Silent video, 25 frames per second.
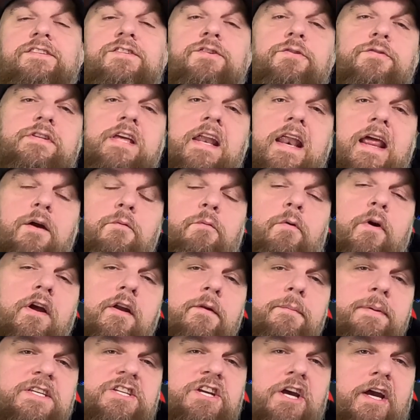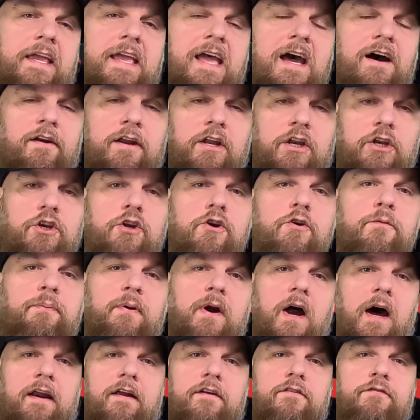so today we're going to be checking out a new
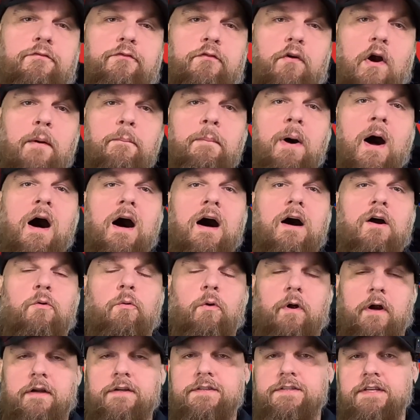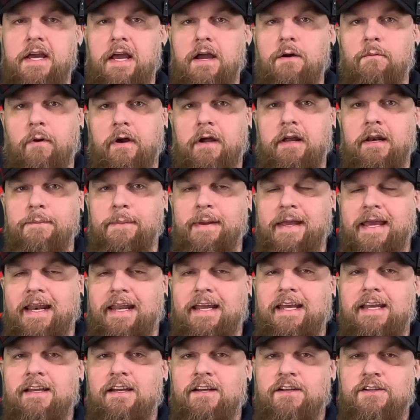product from Hogworkz, and we're going to be
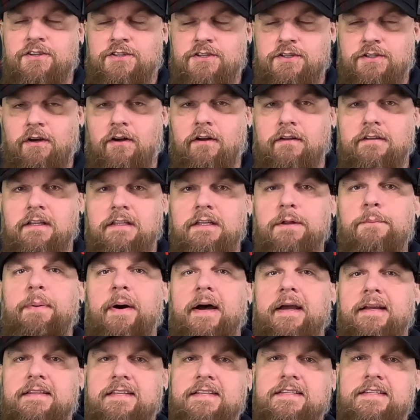getting it installed on the bike to